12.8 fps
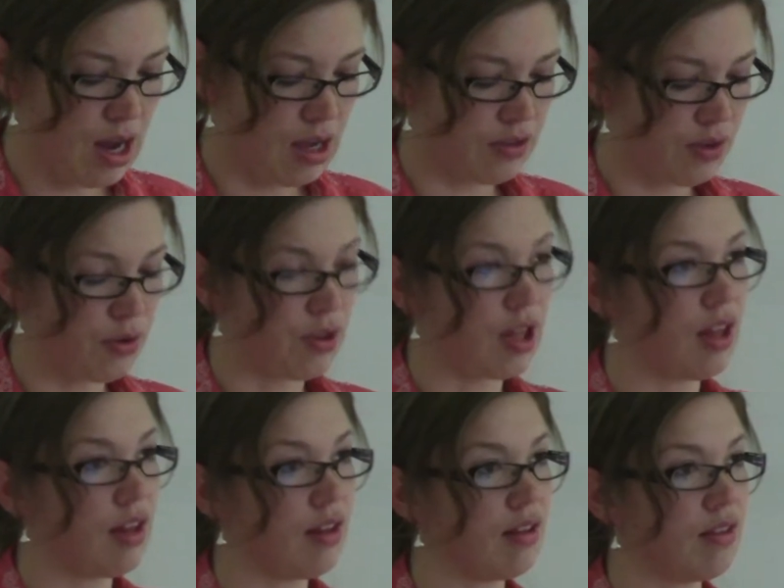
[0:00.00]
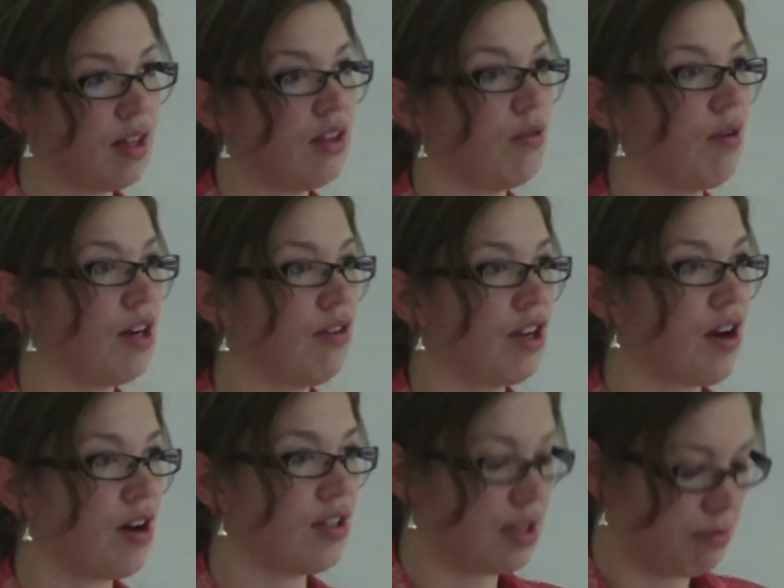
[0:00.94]
So then the winery
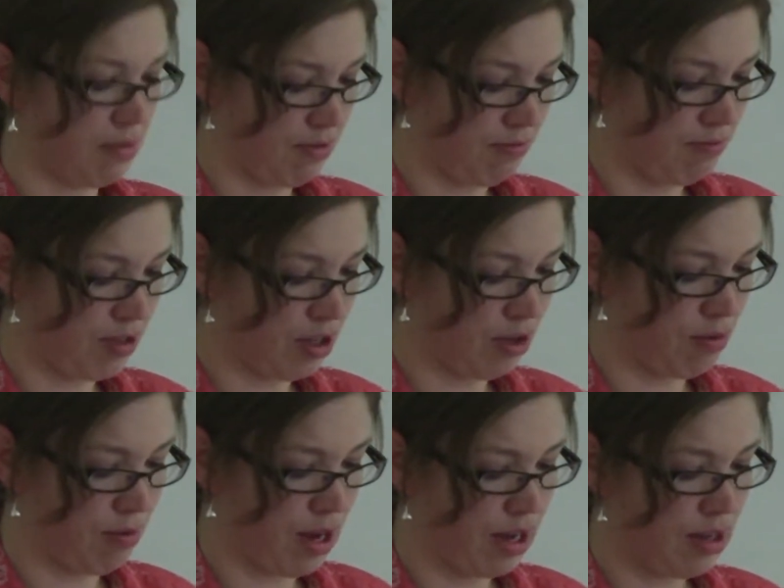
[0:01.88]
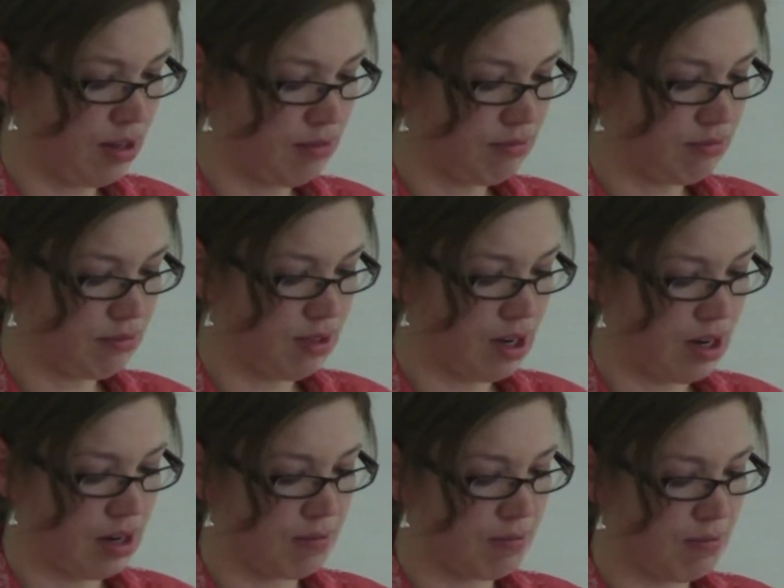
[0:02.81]
calls up the VQA,
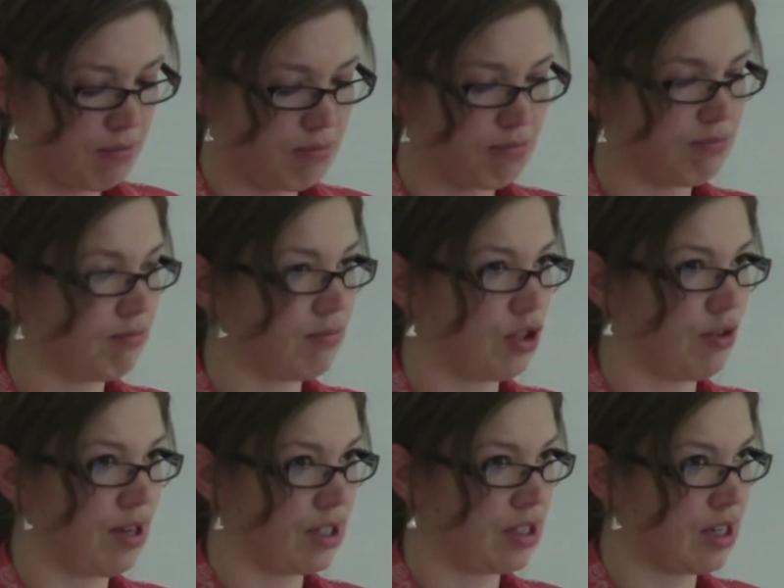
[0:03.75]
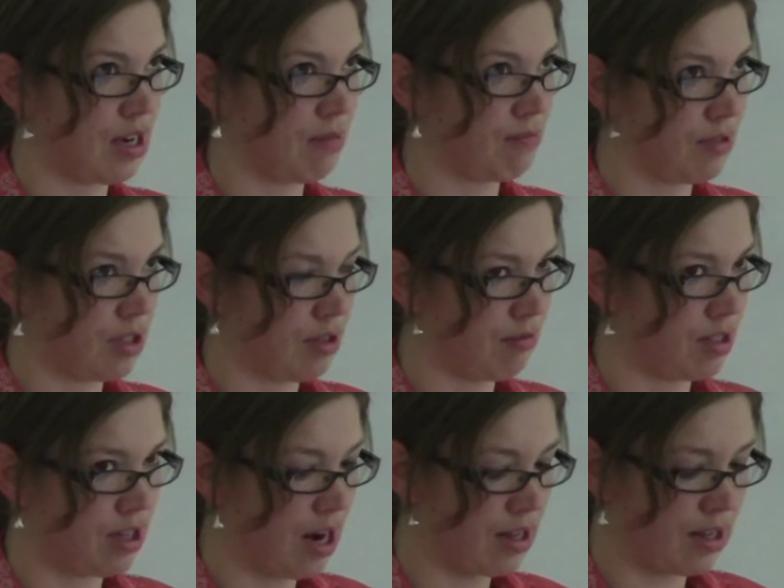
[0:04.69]
who at the time
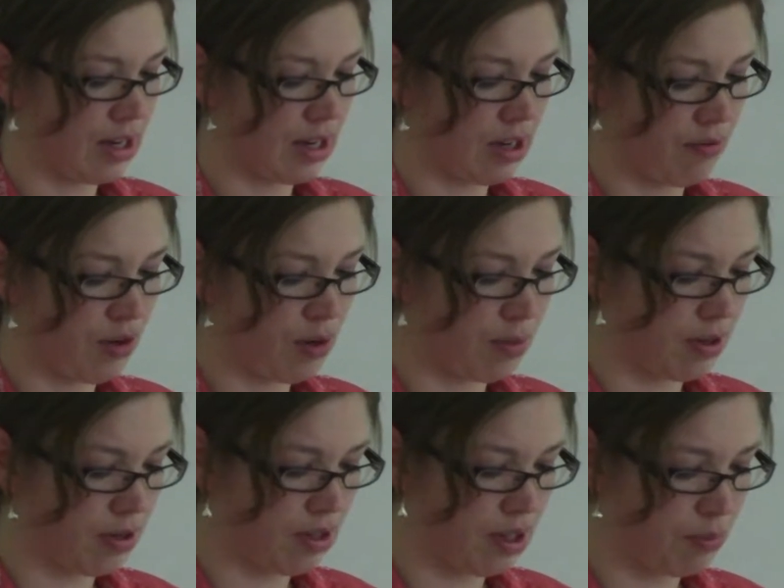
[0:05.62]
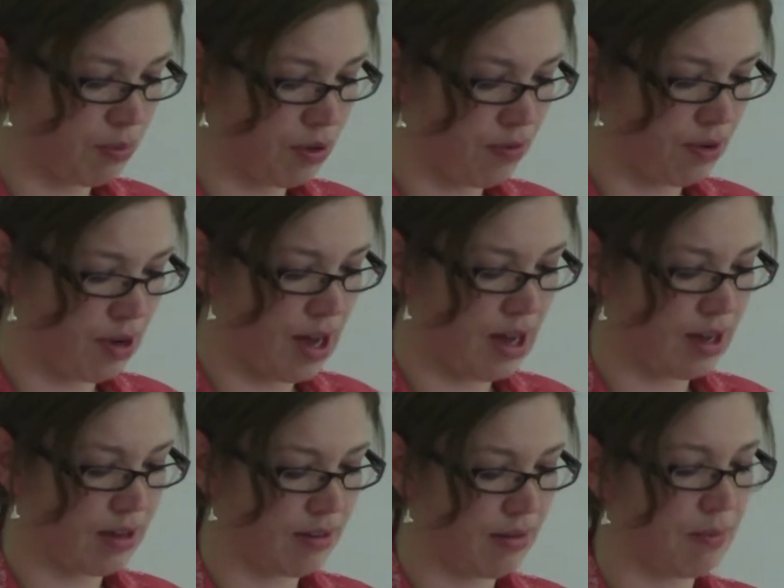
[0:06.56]
denied that any verbal approval
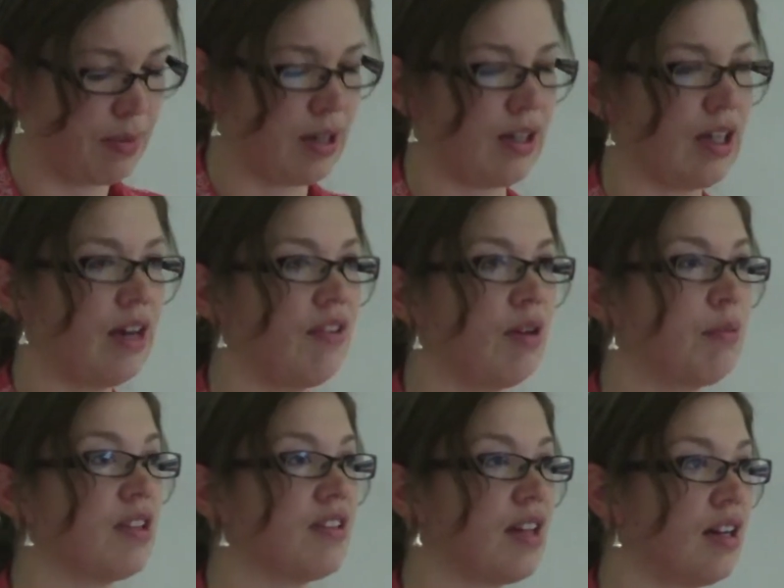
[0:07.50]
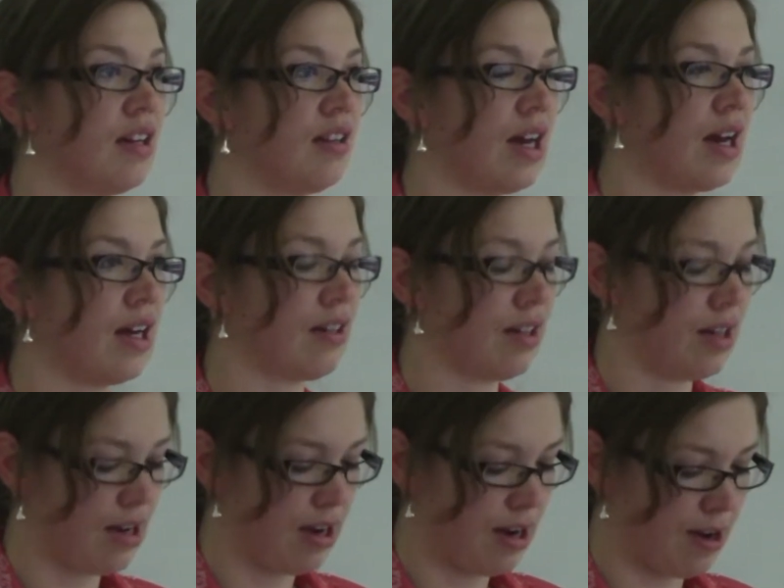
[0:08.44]
had been given, but cited
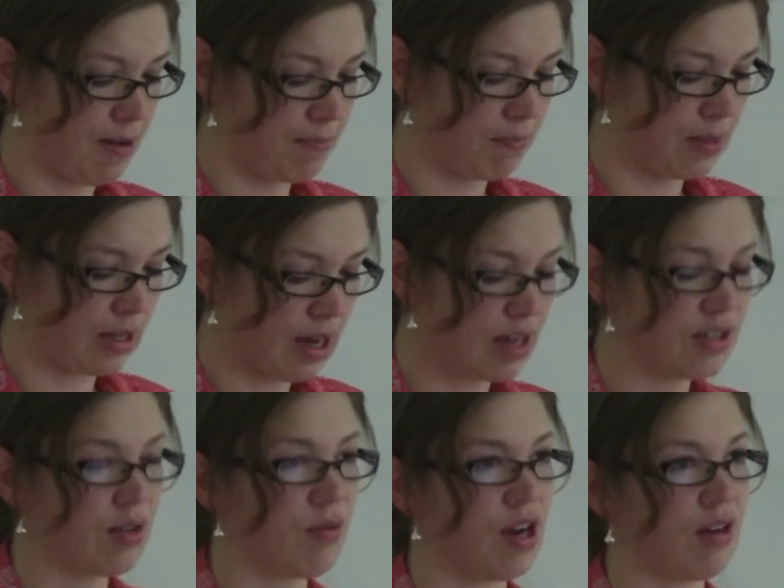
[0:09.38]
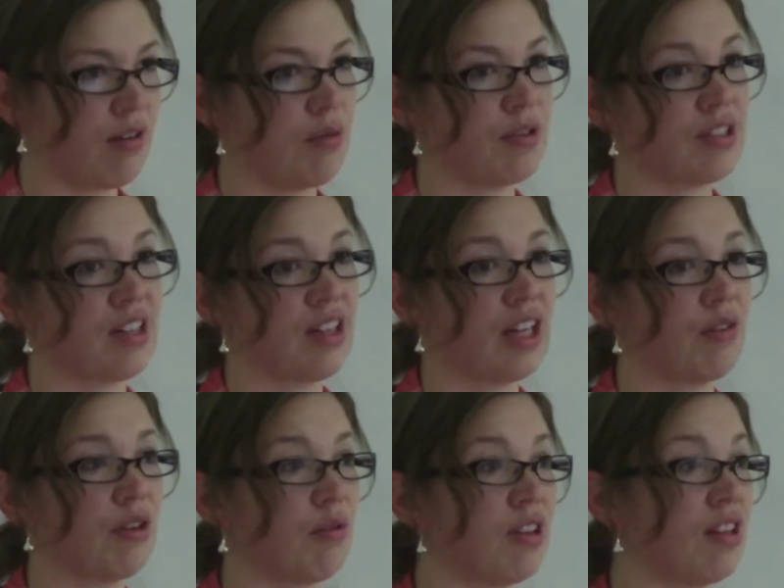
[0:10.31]
that because the winery was
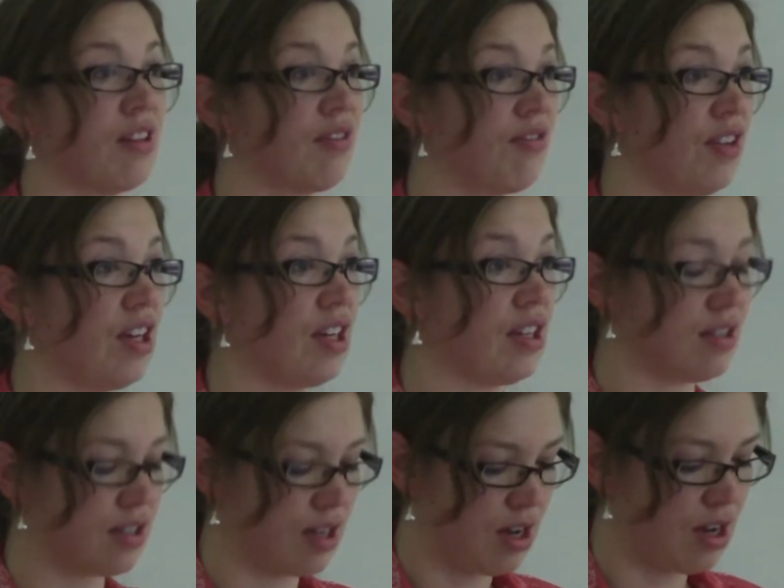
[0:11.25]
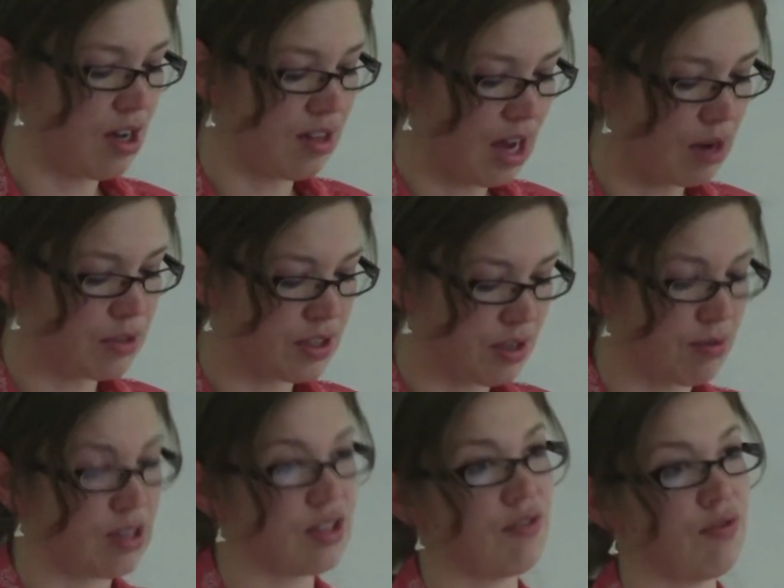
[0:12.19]
delinquent with its fees, that was the
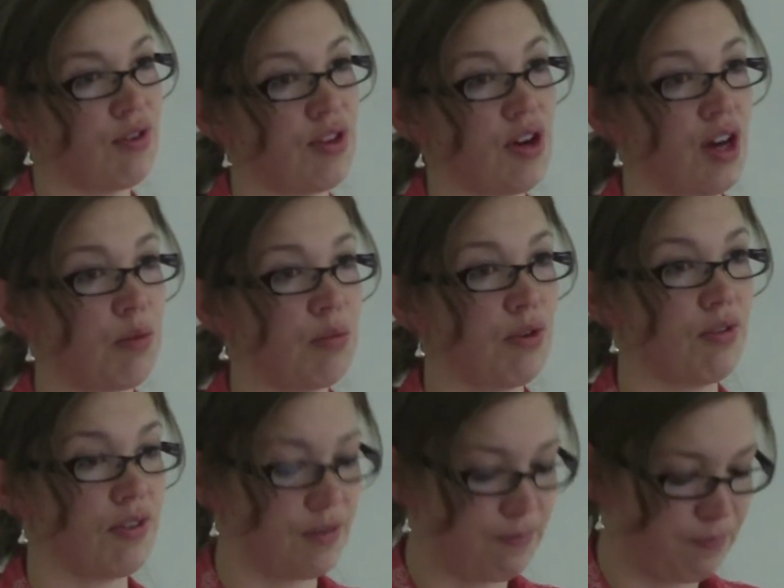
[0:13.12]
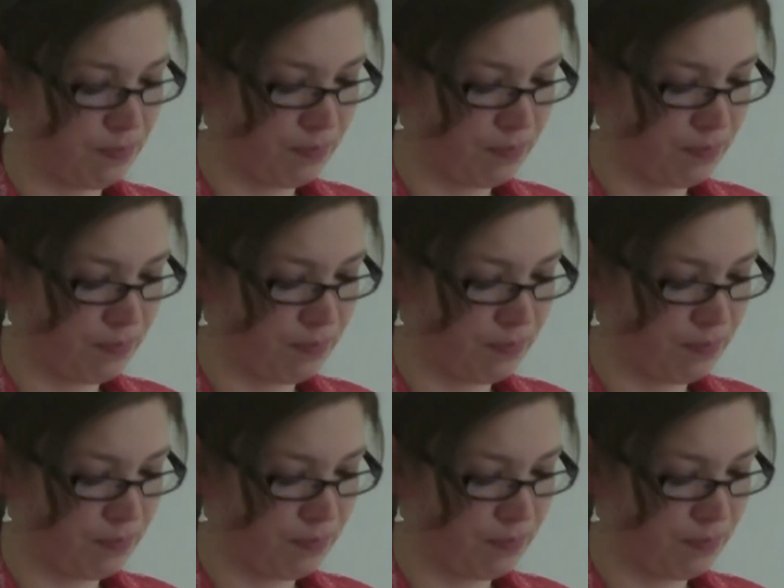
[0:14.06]
reason for the non-approval.